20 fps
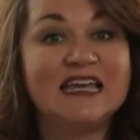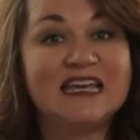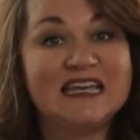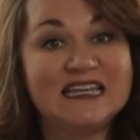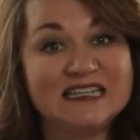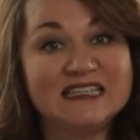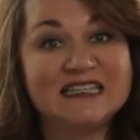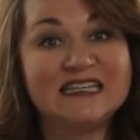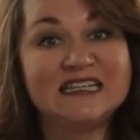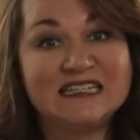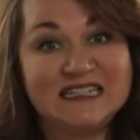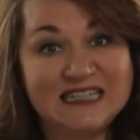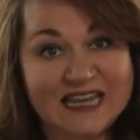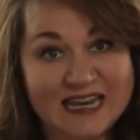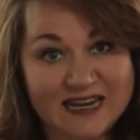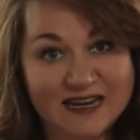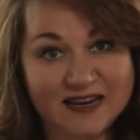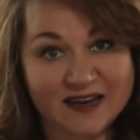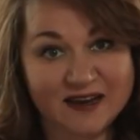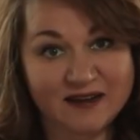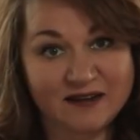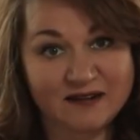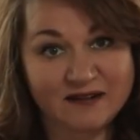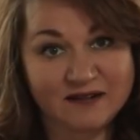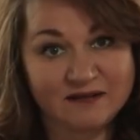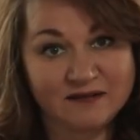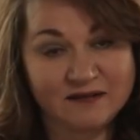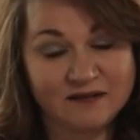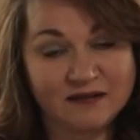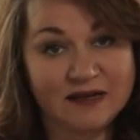is data.
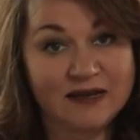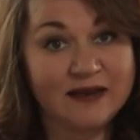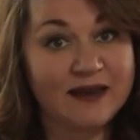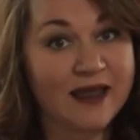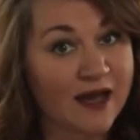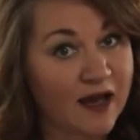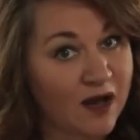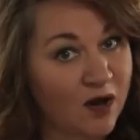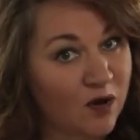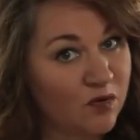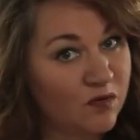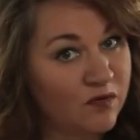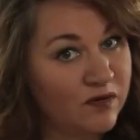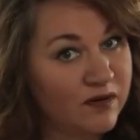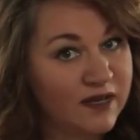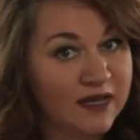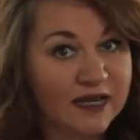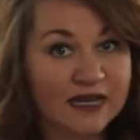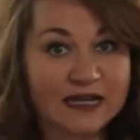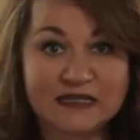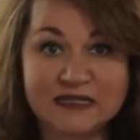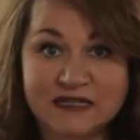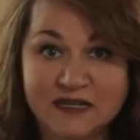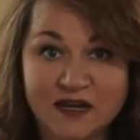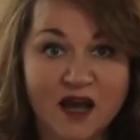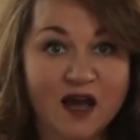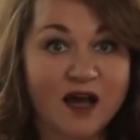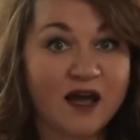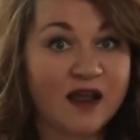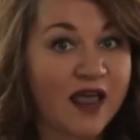Now, it's
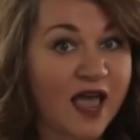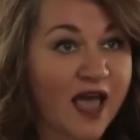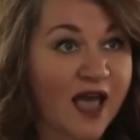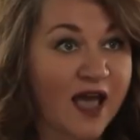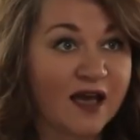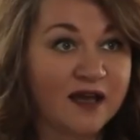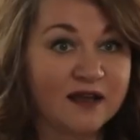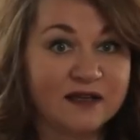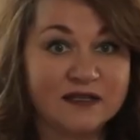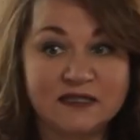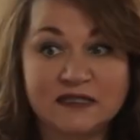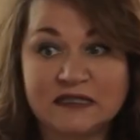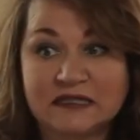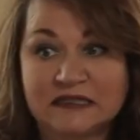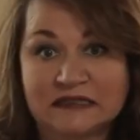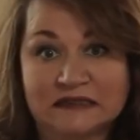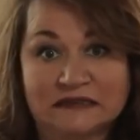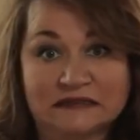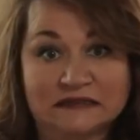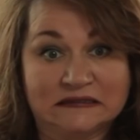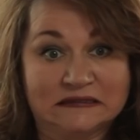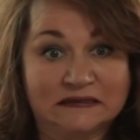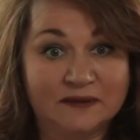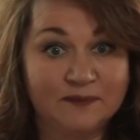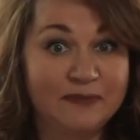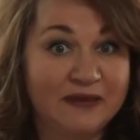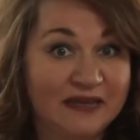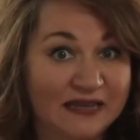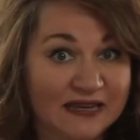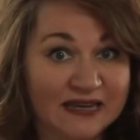not as
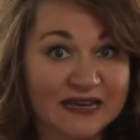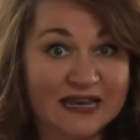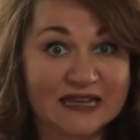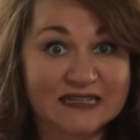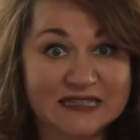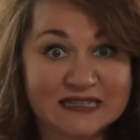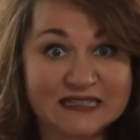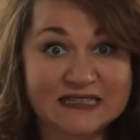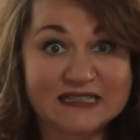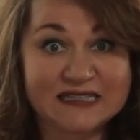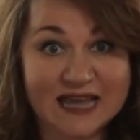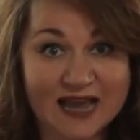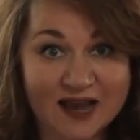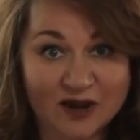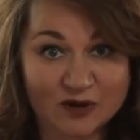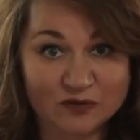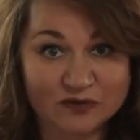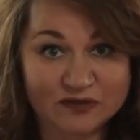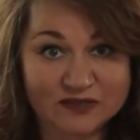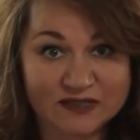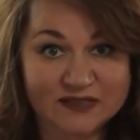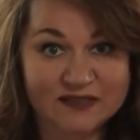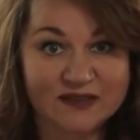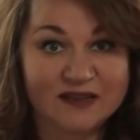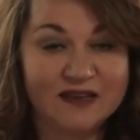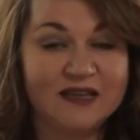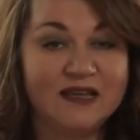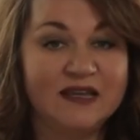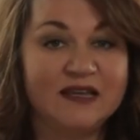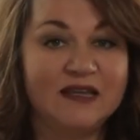big as it sounds.
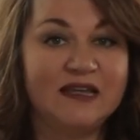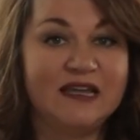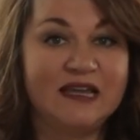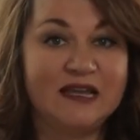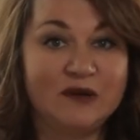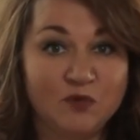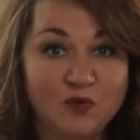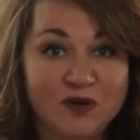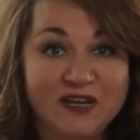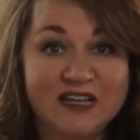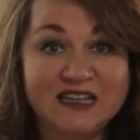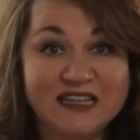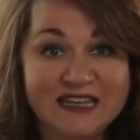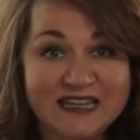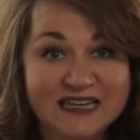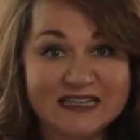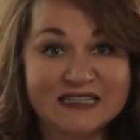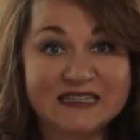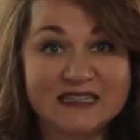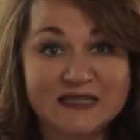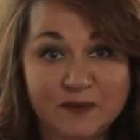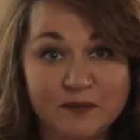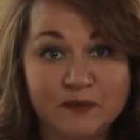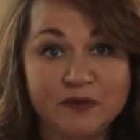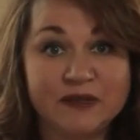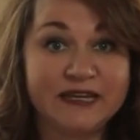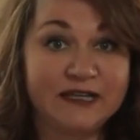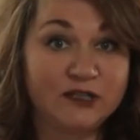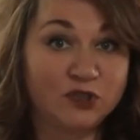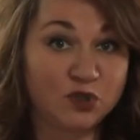It really is
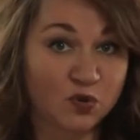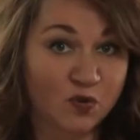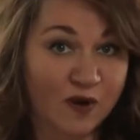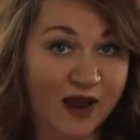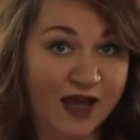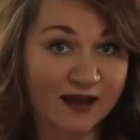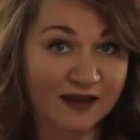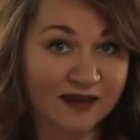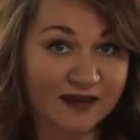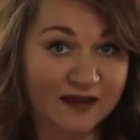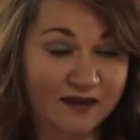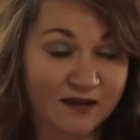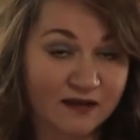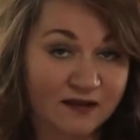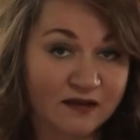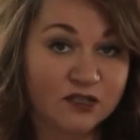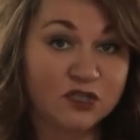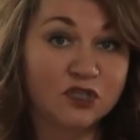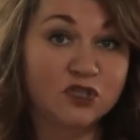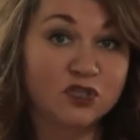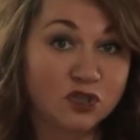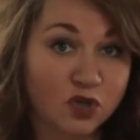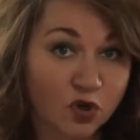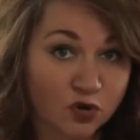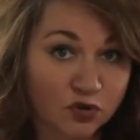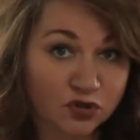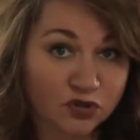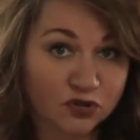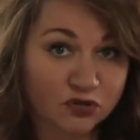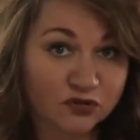simply tracking
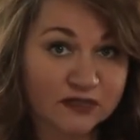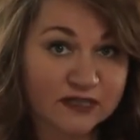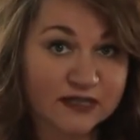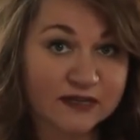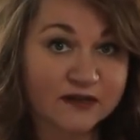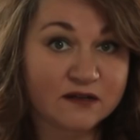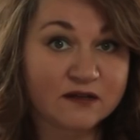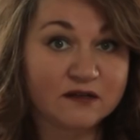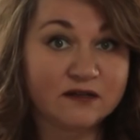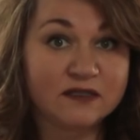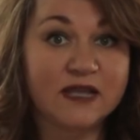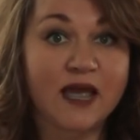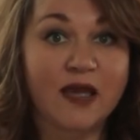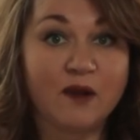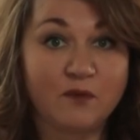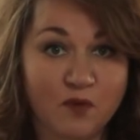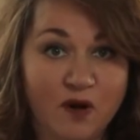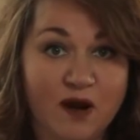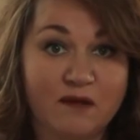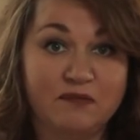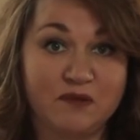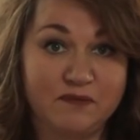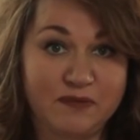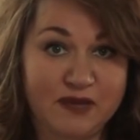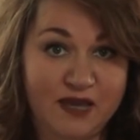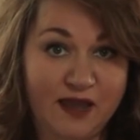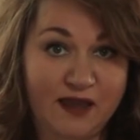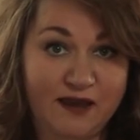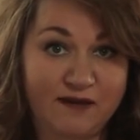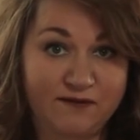social skills and problem
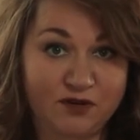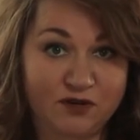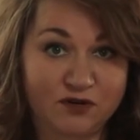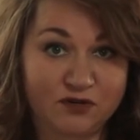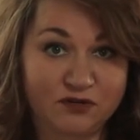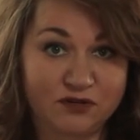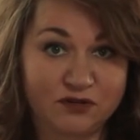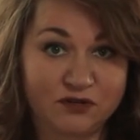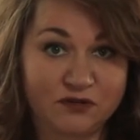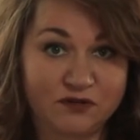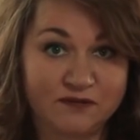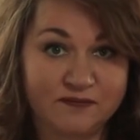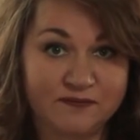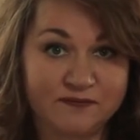behaviors.